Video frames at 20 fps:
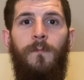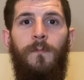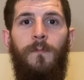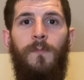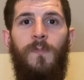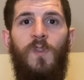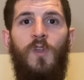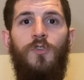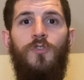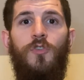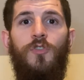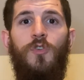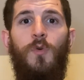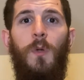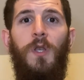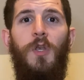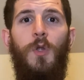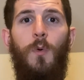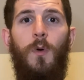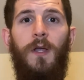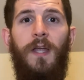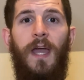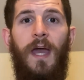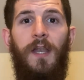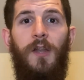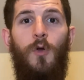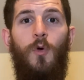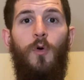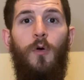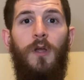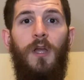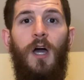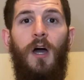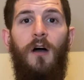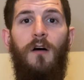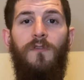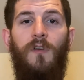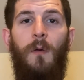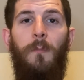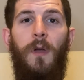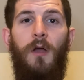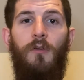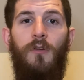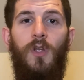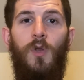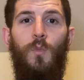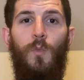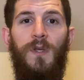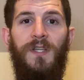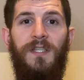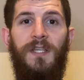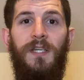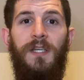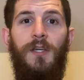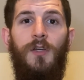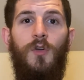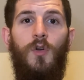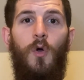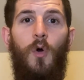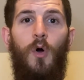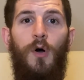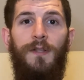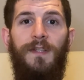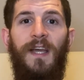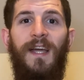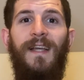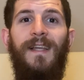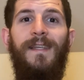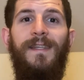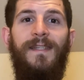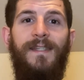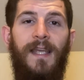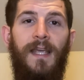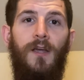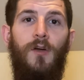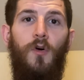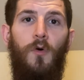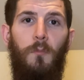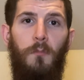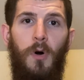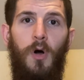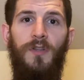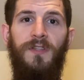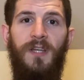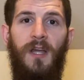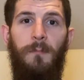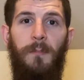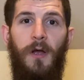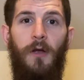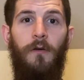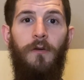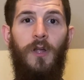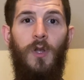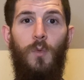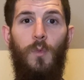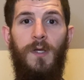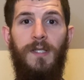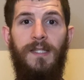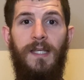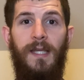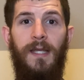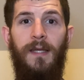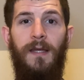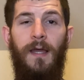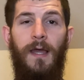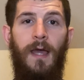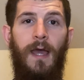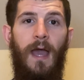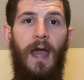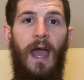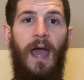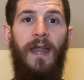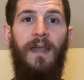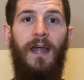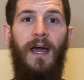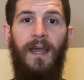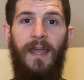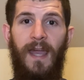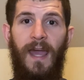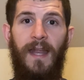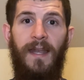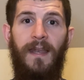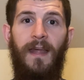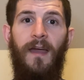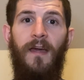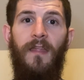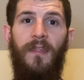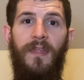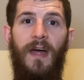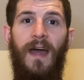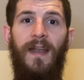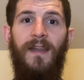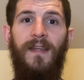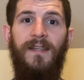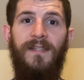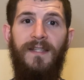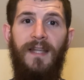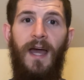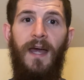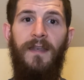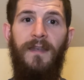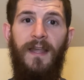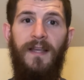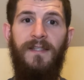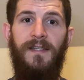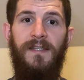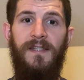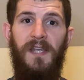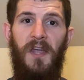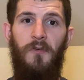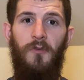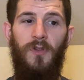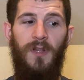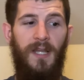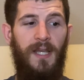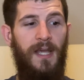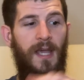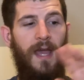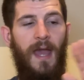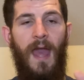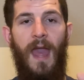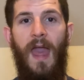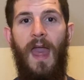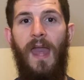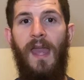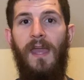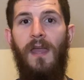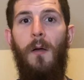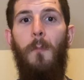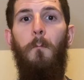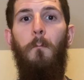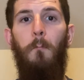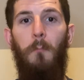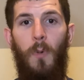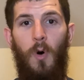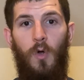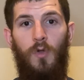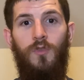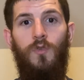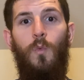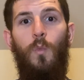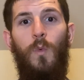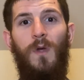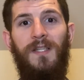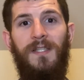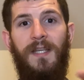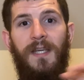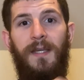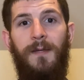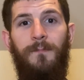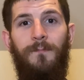There's also a newer category of American whiskey called single malt American whiskey. And again, that is not necessarily a malt whiskey.